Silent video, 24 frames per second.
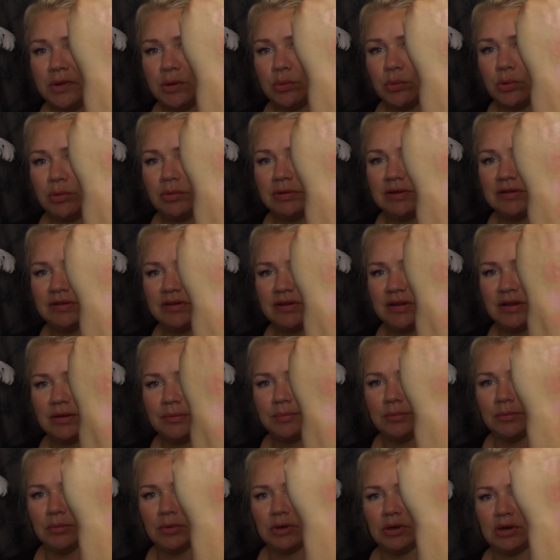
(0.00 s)
we will see
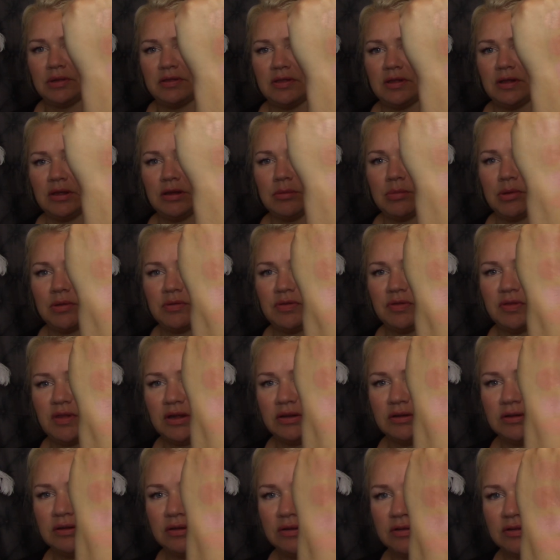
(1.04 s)
what I think about
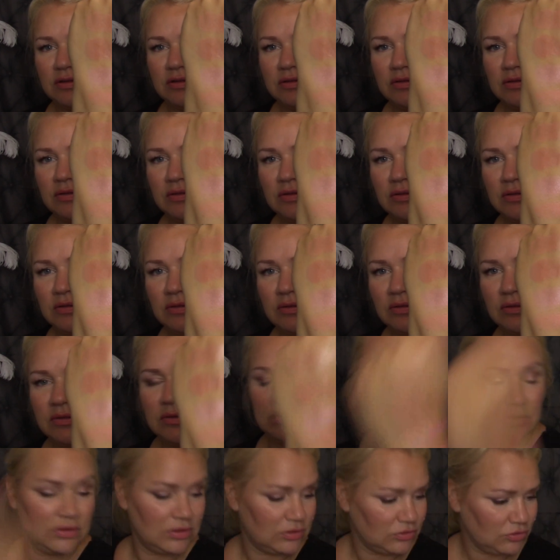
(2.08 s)
that.
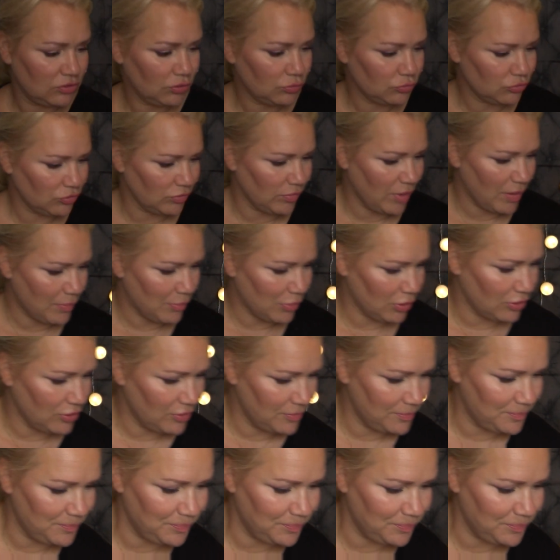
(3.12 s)
Don't remember.